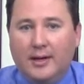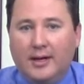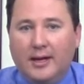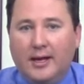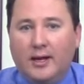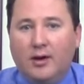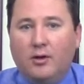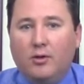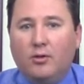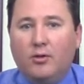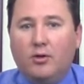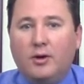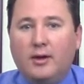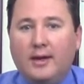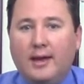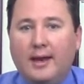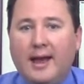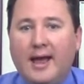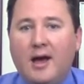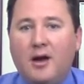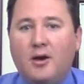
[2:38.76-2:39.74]
It'll
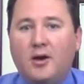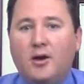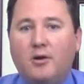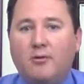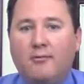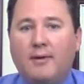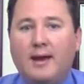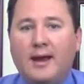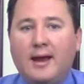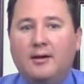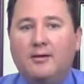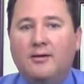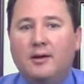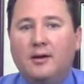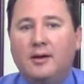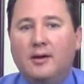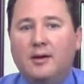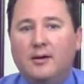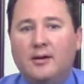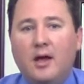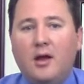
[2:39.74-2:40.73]
look at how you're ranked
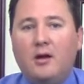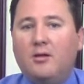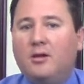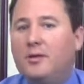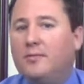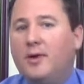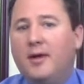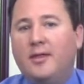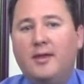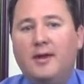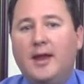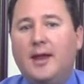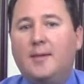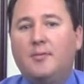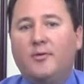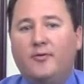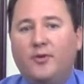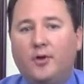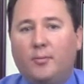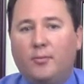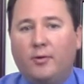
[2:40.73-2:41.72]
not only by the name
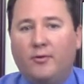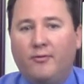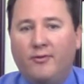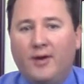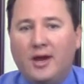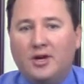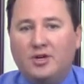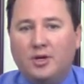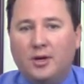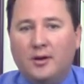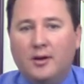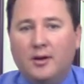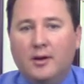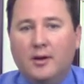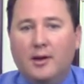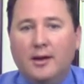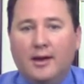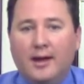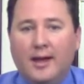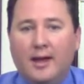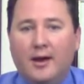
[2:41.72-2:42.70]
of your profession
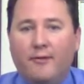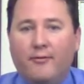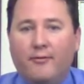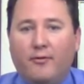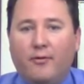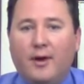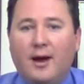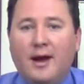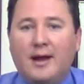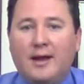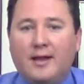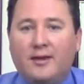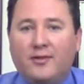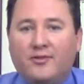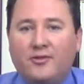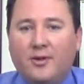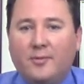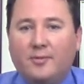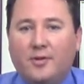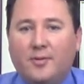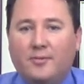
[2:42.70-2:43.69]
and a variety of
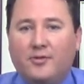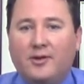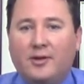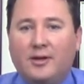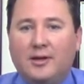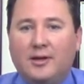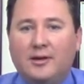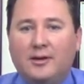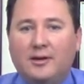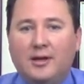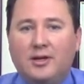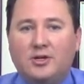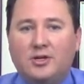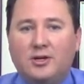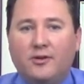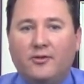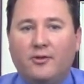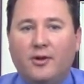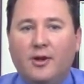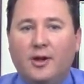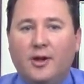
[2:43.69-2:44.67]
symptoms and
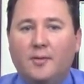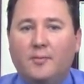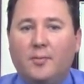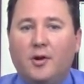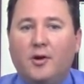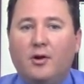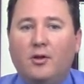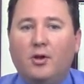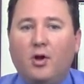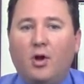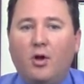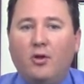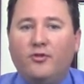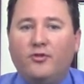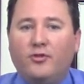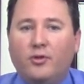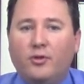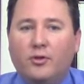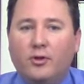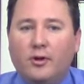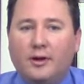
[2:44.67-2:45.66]
conditions, but it'll
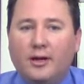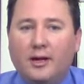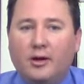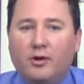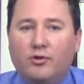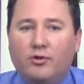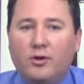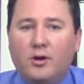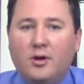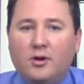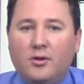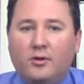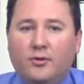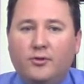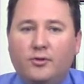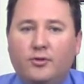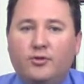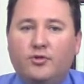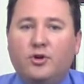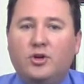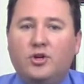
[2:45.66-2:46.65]
also look at critical
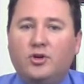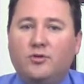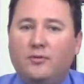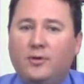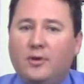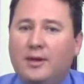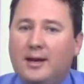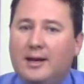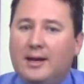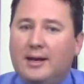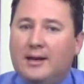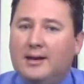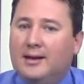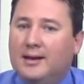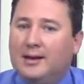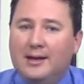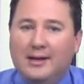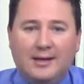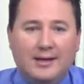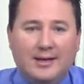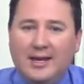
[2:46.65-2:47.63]
nutrition related
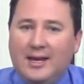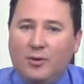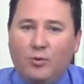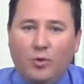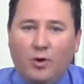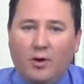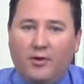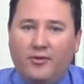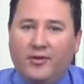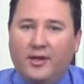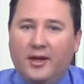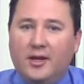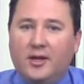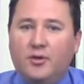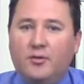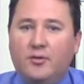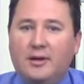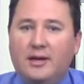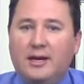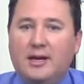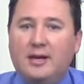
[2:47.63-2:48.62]
keywords that
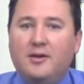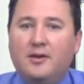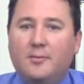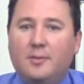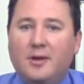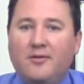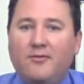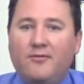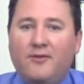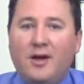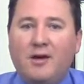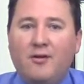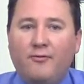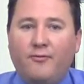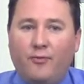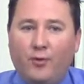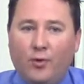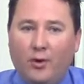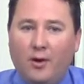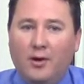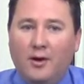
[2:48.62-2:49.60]
you need to be found
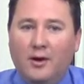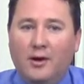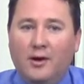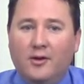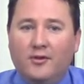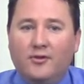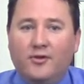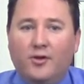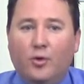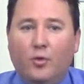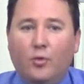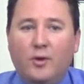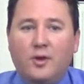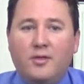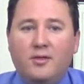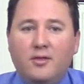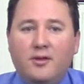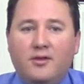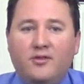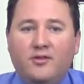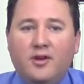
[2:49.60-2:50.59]
for to
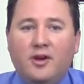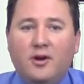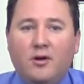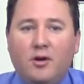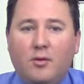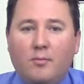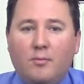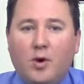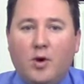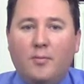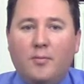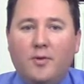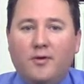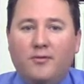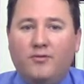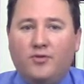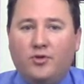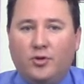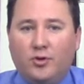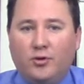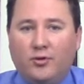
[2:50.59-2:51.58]
win the zero moment
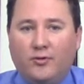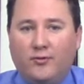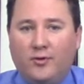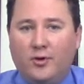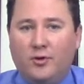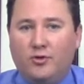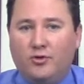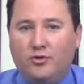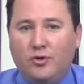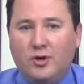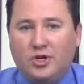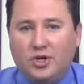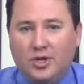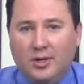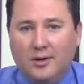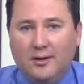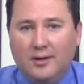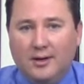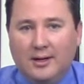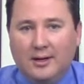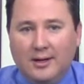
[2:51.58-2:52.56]
of truth for
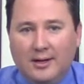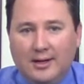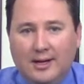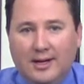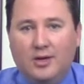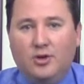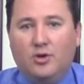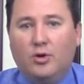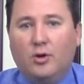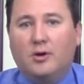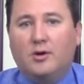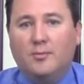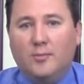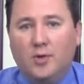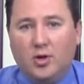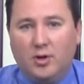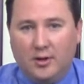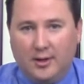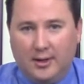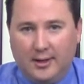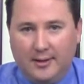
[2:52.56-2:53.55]
nutrition in your
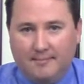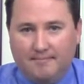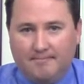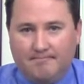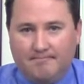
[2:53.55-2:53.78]
community.